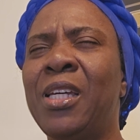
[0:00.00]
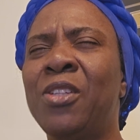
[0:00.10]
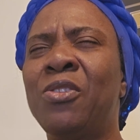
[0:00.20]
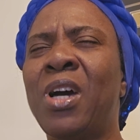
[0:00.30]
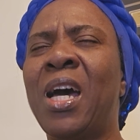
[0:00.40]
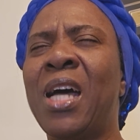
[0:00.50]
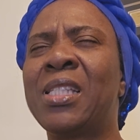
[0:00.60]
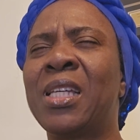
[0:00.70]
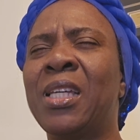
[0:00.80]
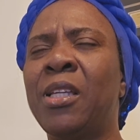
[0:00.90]
into our
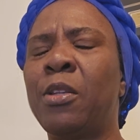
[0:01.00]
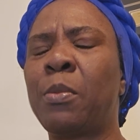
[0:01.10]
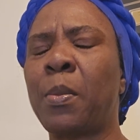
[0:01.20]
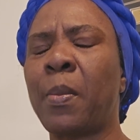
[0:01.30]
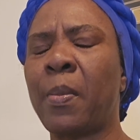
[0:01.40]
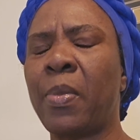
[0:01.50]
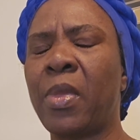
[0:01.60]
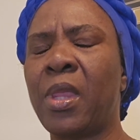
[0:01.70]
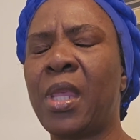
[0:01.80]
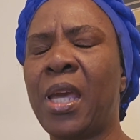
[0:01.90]
heart again.
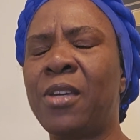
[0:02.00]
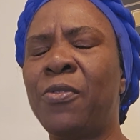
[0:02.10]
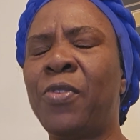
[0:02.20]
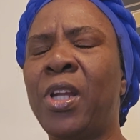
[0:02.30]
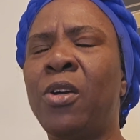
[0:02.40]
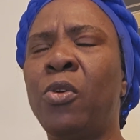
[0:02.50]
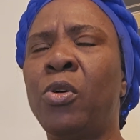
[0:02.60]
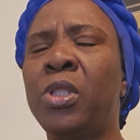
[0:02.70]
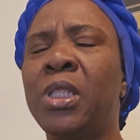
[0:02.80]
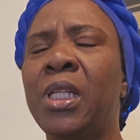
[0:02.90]
Thank you, Father
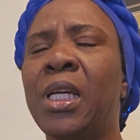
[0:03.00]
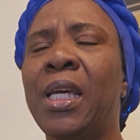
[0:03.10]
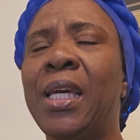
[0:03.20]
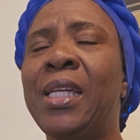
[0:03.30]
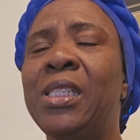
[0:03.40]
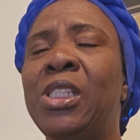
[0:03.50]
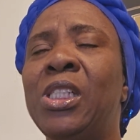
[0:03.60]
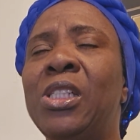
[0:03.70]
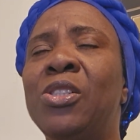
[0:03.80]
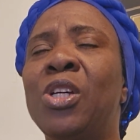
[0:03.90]
Lord. In
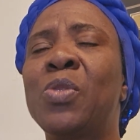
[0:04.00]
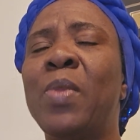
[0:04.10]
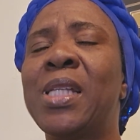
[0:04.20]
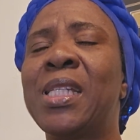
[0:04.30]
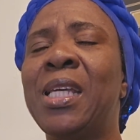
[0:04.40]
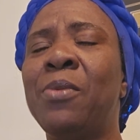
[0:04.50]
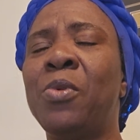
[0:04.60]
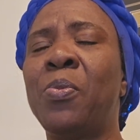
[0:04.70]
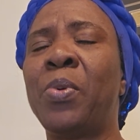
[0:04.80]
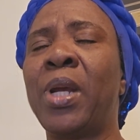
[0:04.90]
Jesus' mighty name
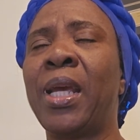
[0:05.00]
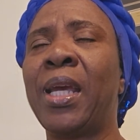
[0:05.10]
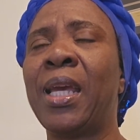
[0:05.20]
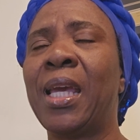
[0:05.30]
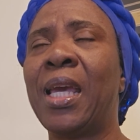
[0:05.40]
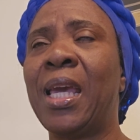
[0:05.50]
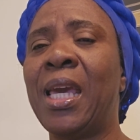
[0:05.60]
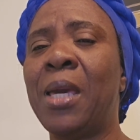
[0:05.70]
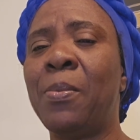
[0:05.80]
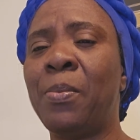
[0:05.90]
we pray.
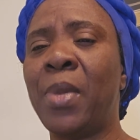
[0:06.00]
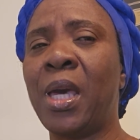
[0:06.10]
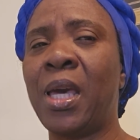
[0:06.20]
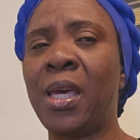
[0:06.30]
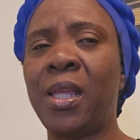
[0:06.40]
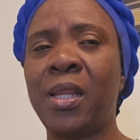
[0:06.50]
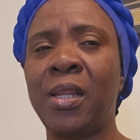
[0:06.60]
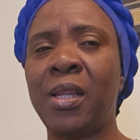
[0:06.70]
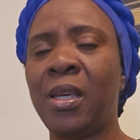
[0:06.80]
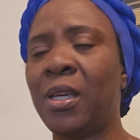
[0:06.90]
Amen.
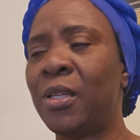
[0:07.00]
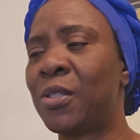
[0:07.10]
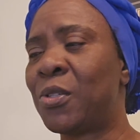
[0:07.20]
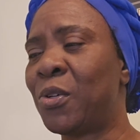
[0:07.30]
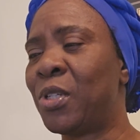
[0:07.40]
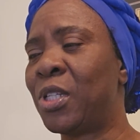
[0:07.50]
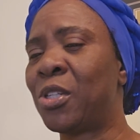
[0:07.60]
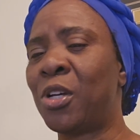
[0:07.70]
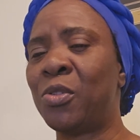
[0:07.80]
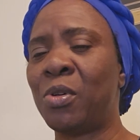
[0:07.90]
So the
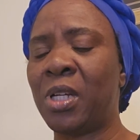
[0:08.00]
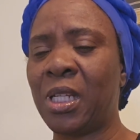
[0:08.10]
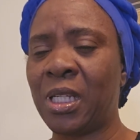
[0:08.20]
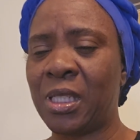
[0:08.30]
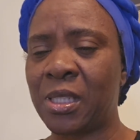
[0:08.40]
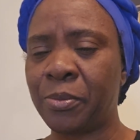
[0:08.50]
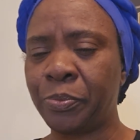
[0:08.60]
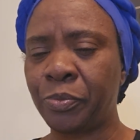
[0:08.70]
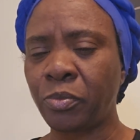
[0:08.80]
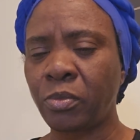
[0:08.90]
third one is
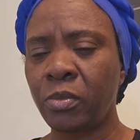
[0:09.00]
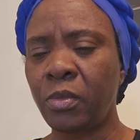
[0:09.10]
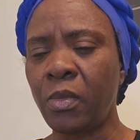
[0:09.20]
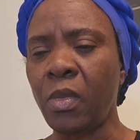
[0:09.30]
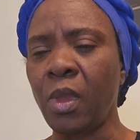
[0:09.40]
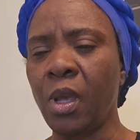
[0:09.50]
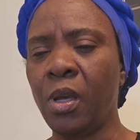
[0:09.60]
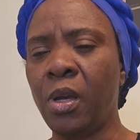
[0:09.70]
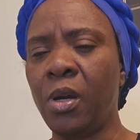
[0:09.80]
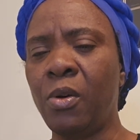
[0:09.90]

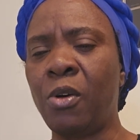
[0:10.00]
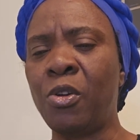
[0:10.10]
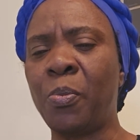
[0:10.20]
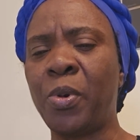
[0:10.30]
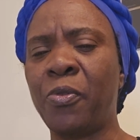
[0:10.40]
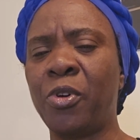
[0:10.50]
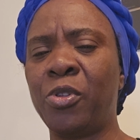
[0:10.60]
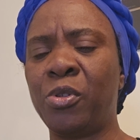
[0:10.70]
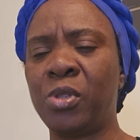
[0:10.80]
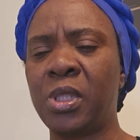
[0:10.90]
I want to pray for
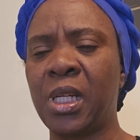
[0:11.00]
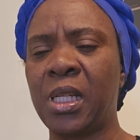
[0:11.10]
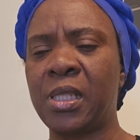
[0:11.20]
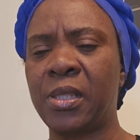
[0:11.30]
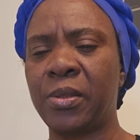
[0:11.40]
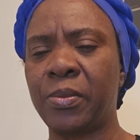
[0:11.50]
those that